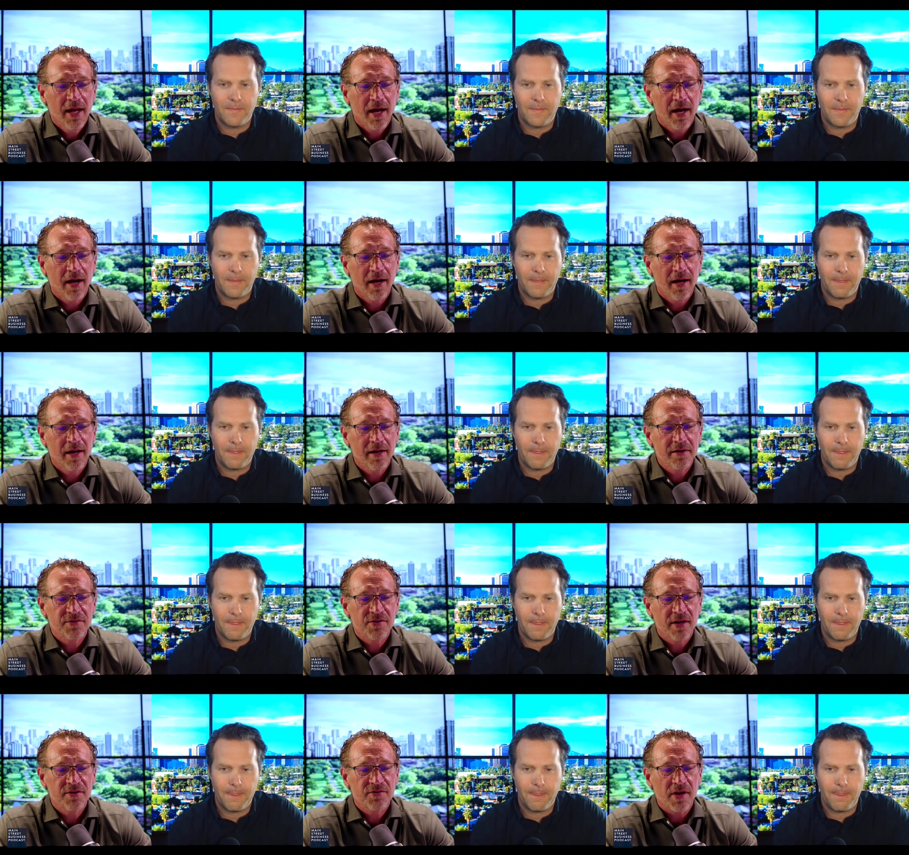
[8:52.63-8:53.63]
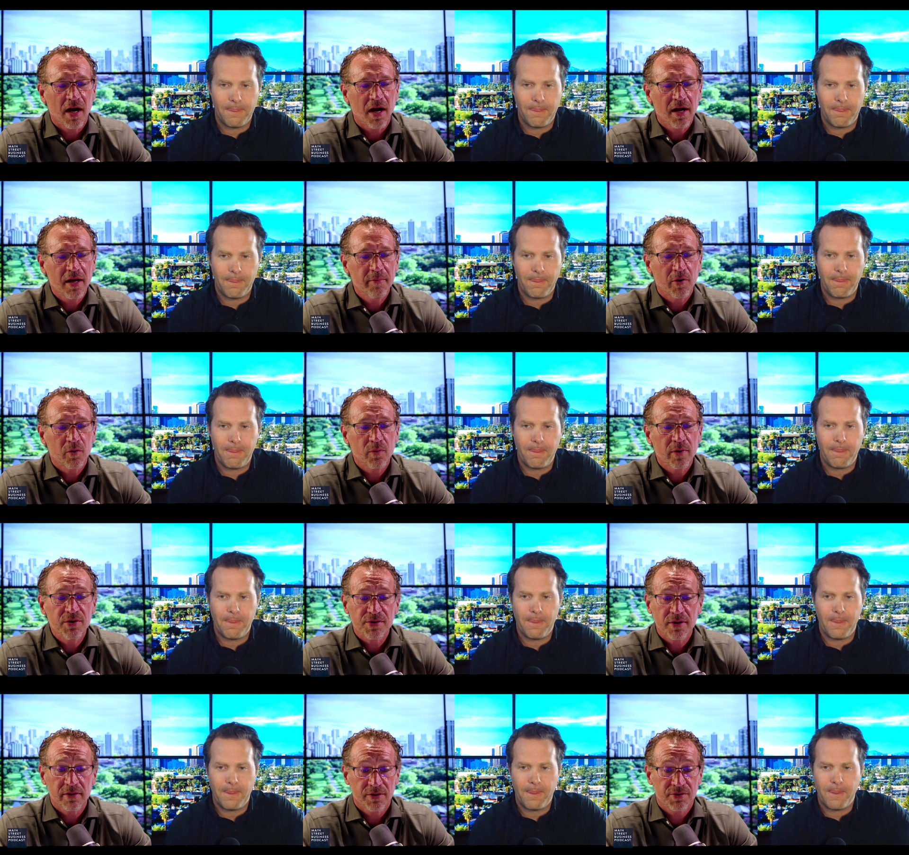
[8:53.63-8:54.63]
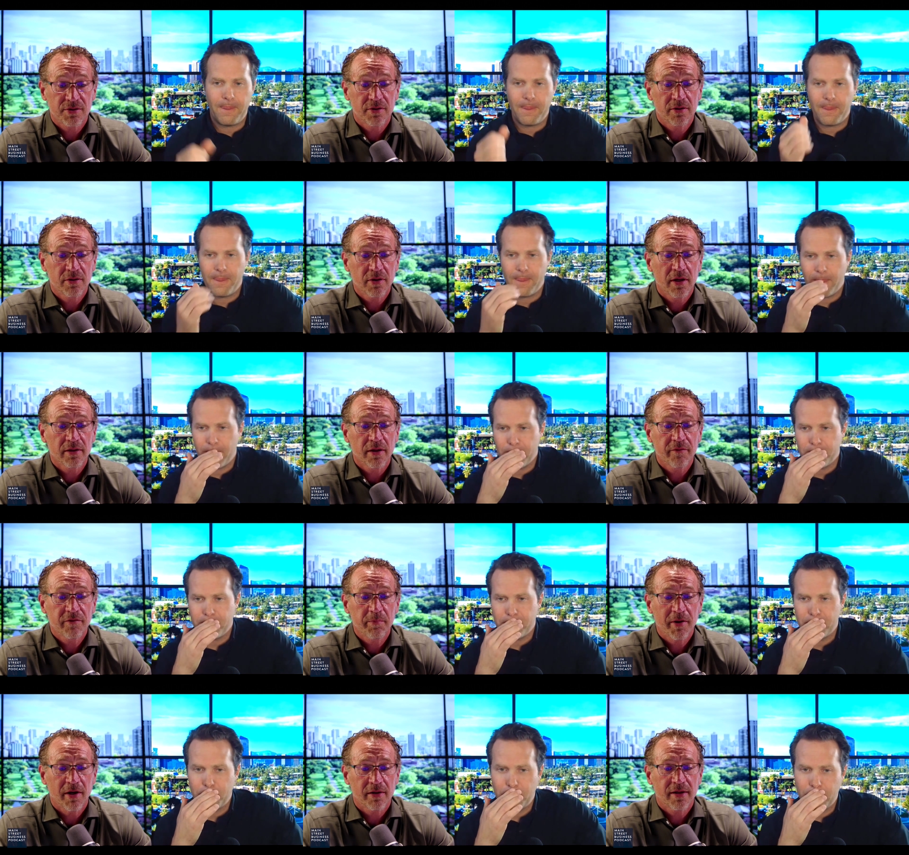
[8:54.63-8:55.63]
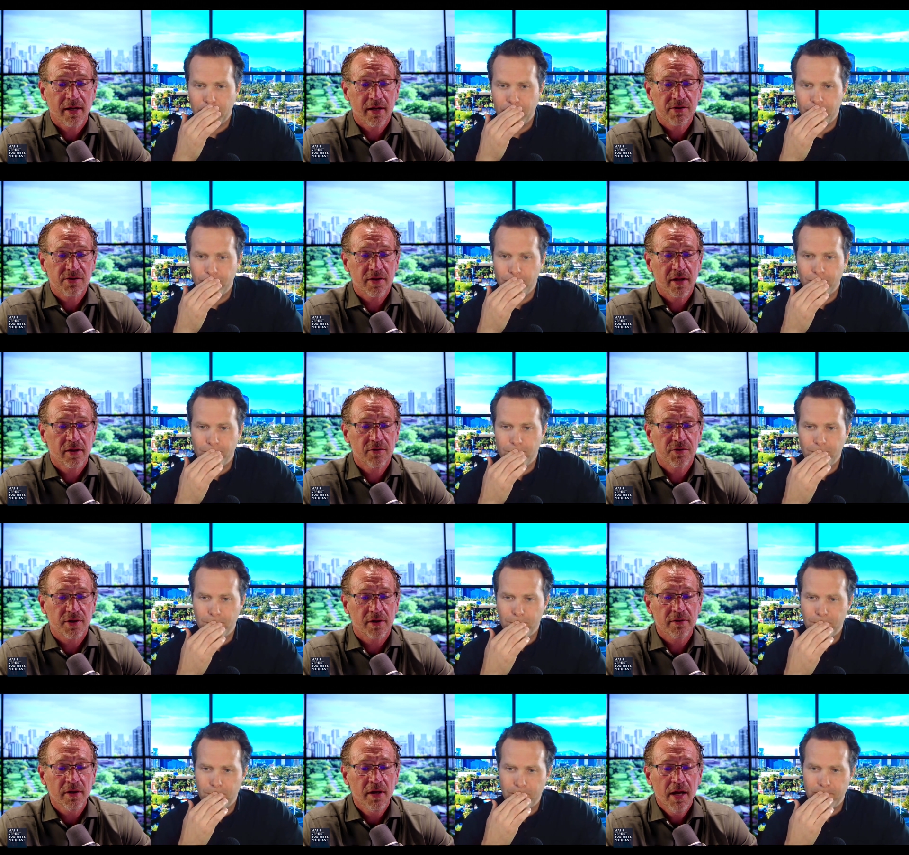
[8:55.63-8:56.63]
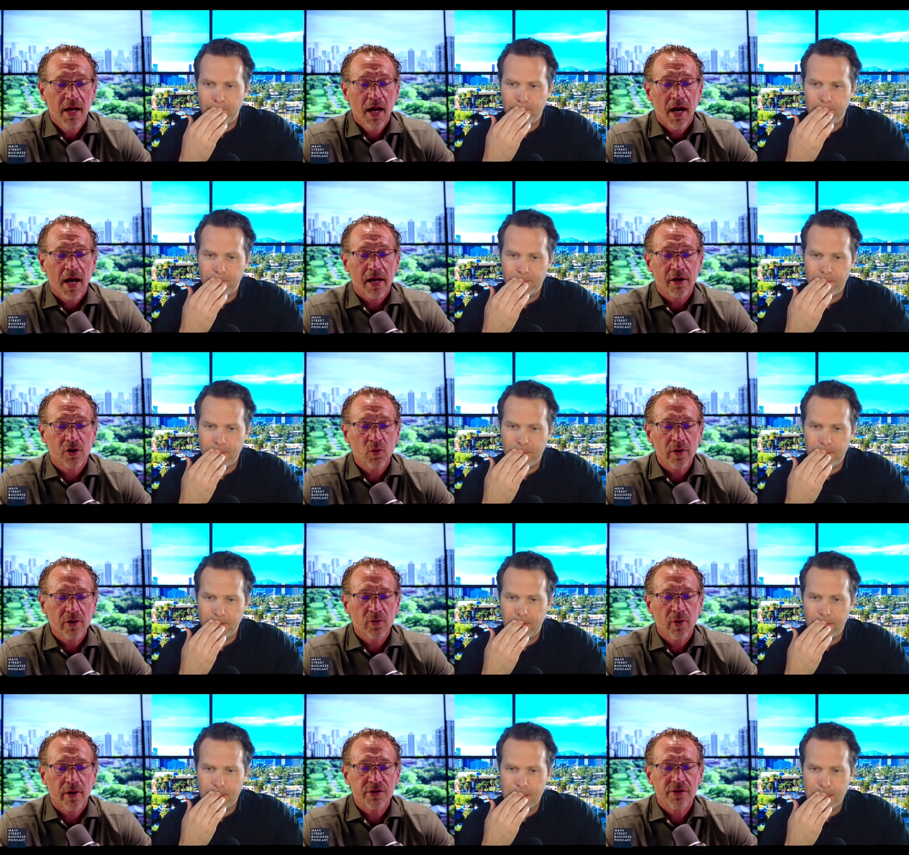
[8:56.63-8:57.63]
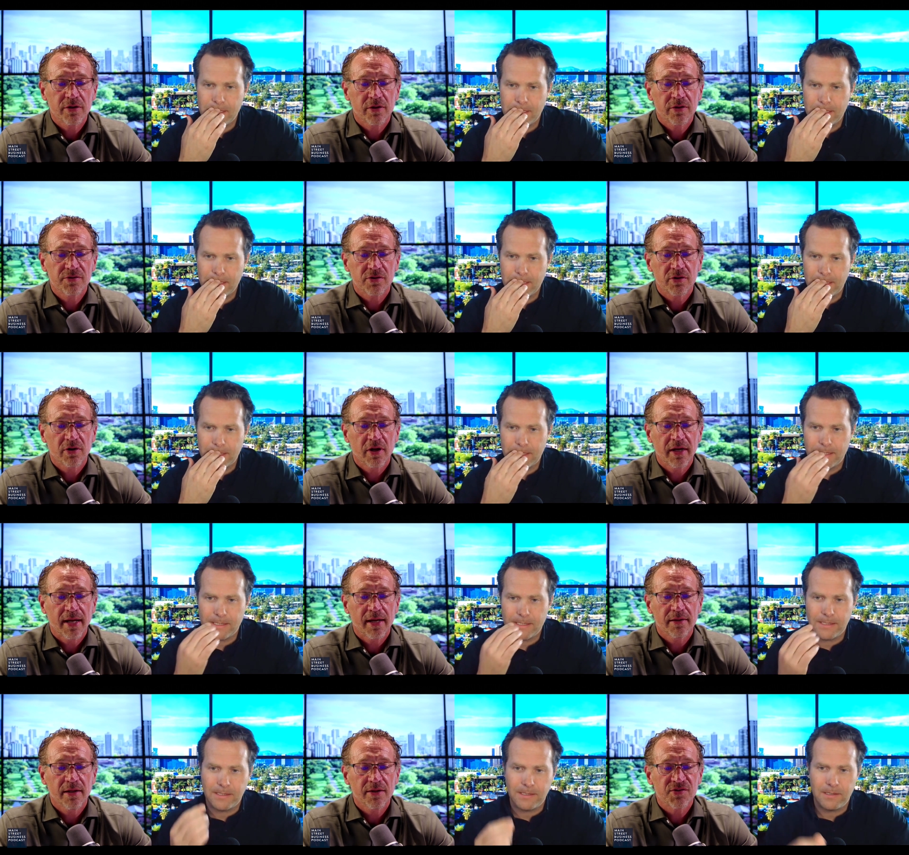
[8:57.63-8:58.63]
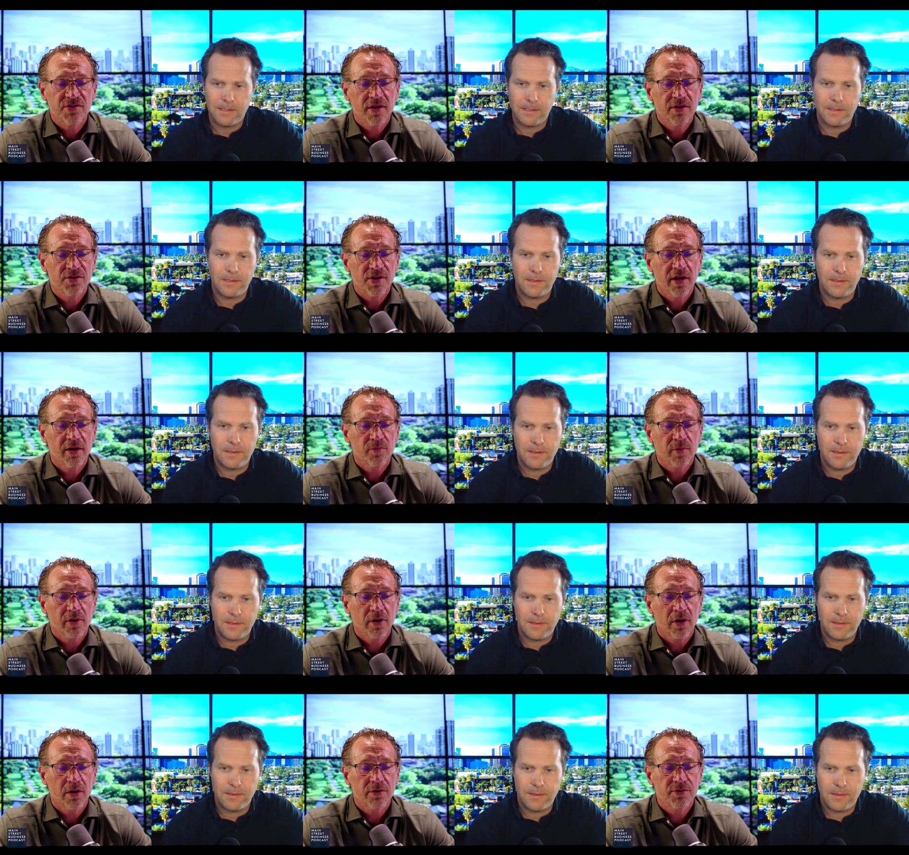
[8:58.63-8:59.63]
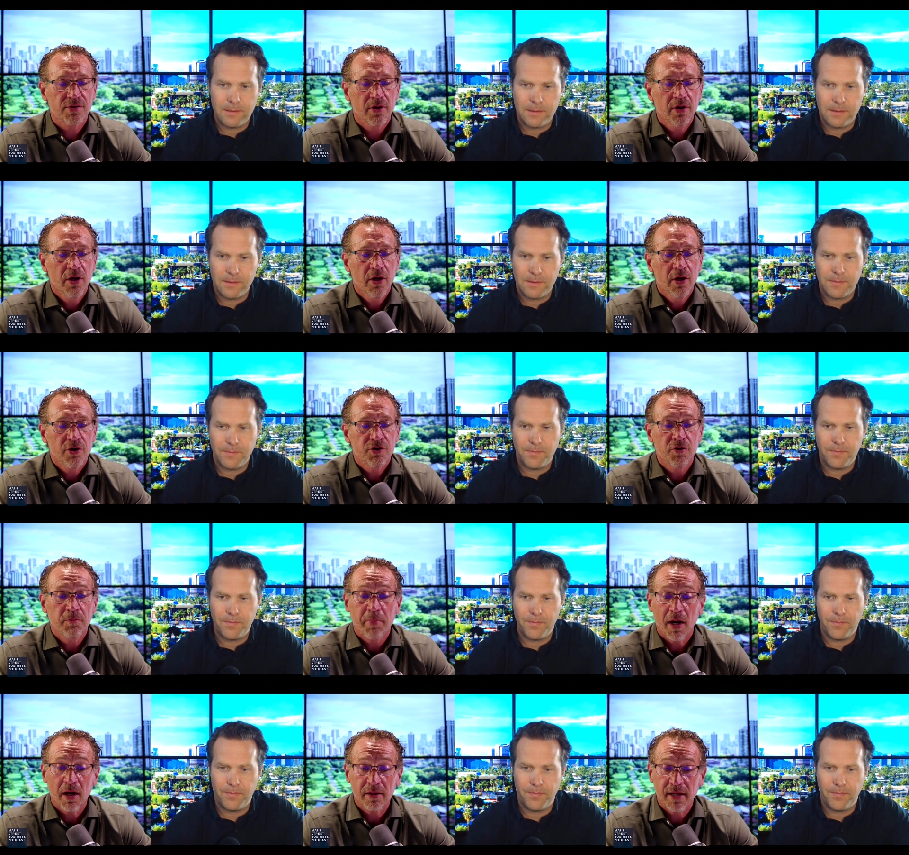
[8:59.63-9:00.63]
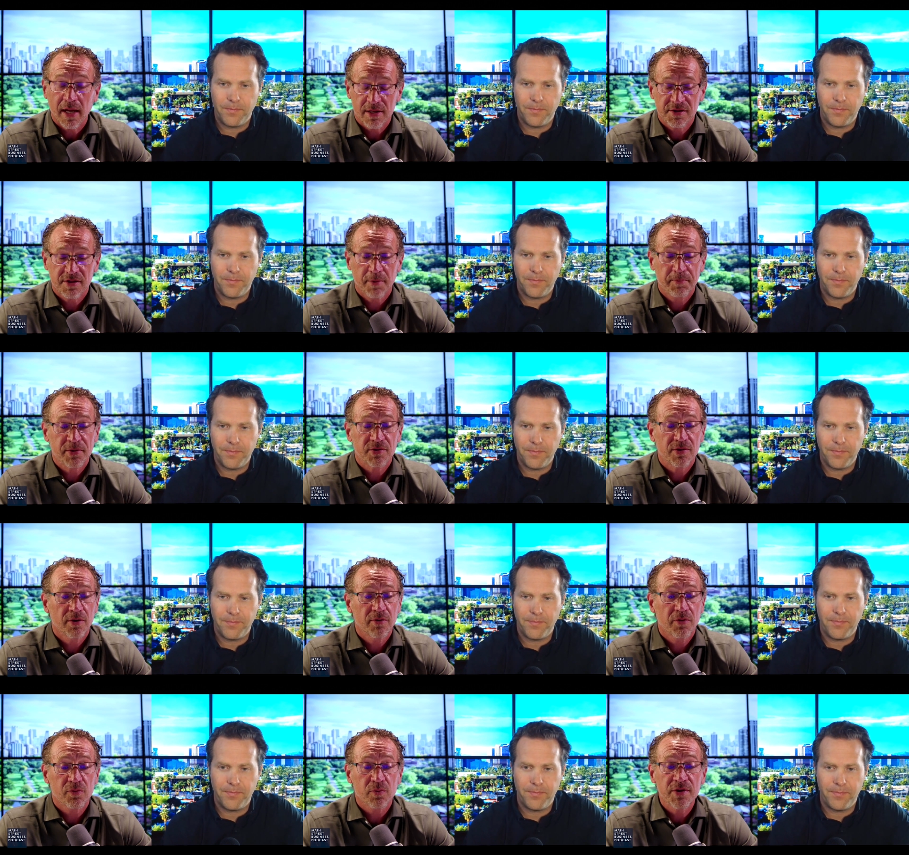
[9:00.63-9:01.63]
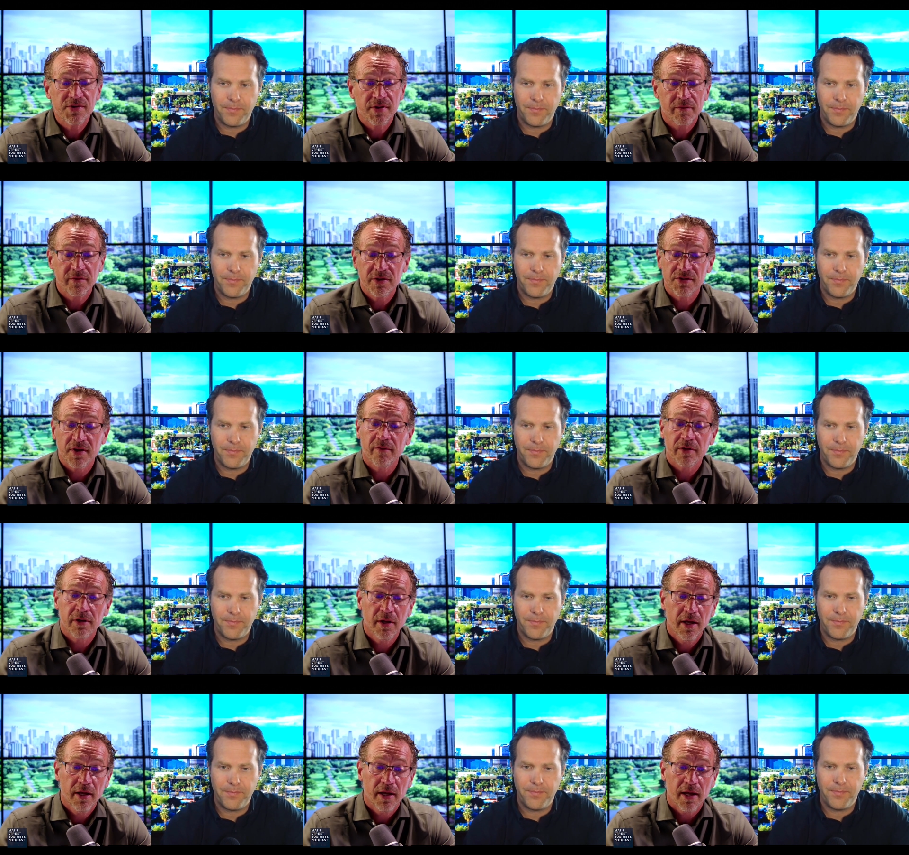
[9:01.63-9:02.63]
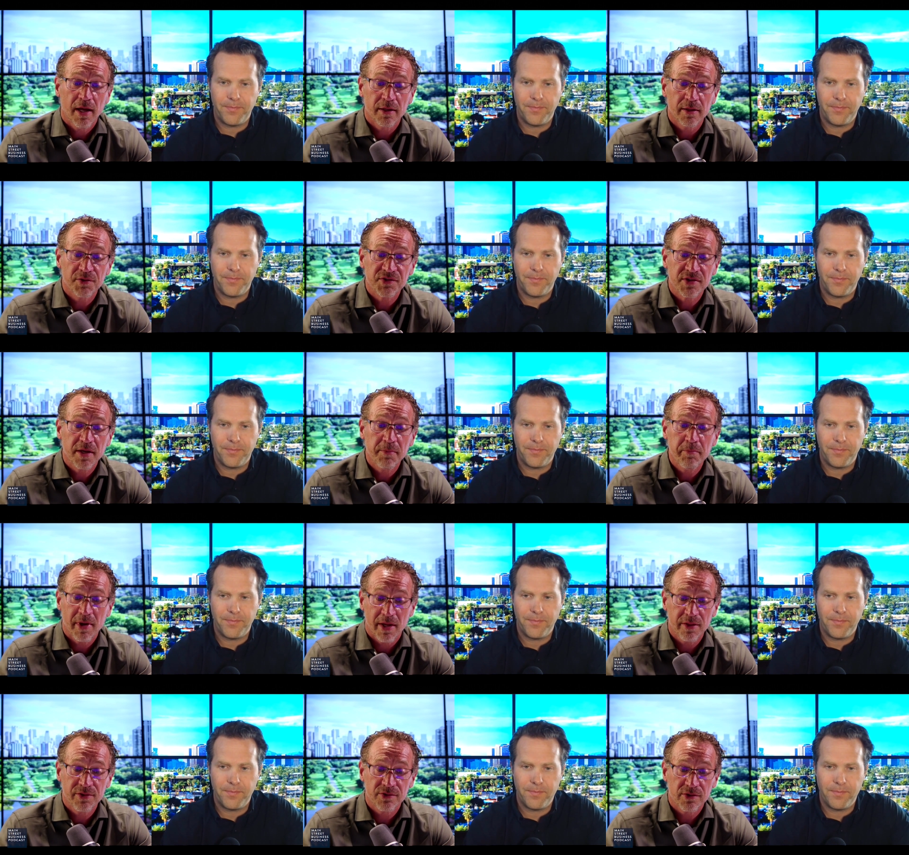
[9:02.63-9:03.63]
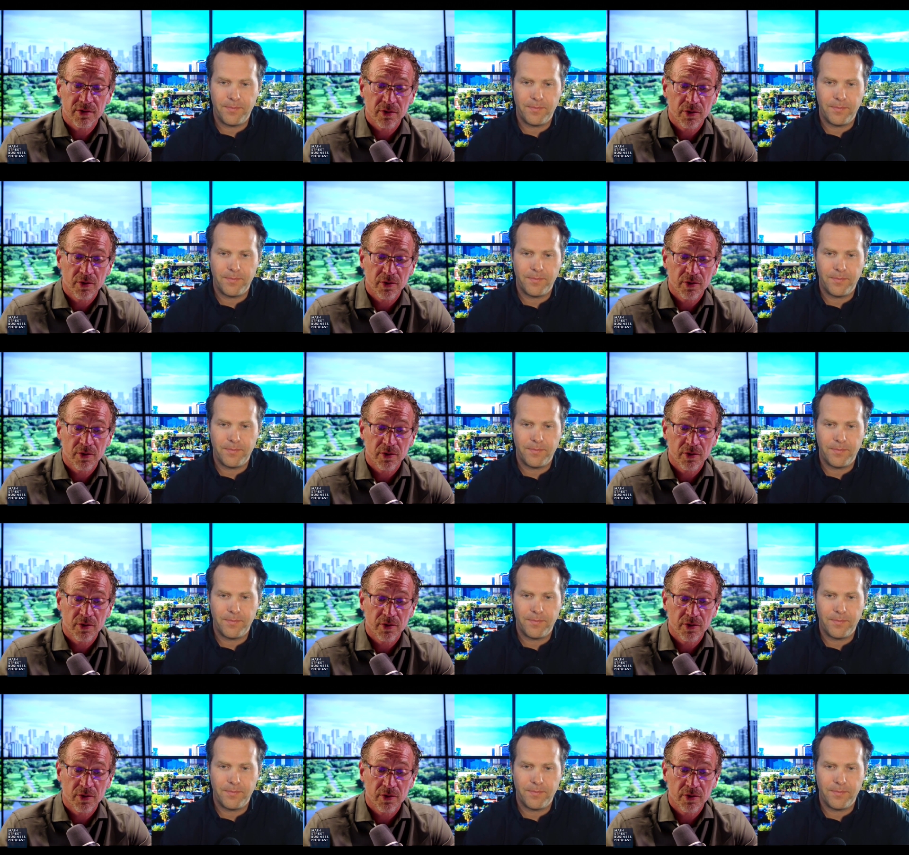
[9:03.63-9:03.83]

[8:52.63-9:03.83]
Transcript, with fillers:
Speaker 1: Uh, says, I am a recent listener and love the podcast. Thank you, Gerald. I had a quick question concerning LLCs in regards to podcast episode 377 LLC Myths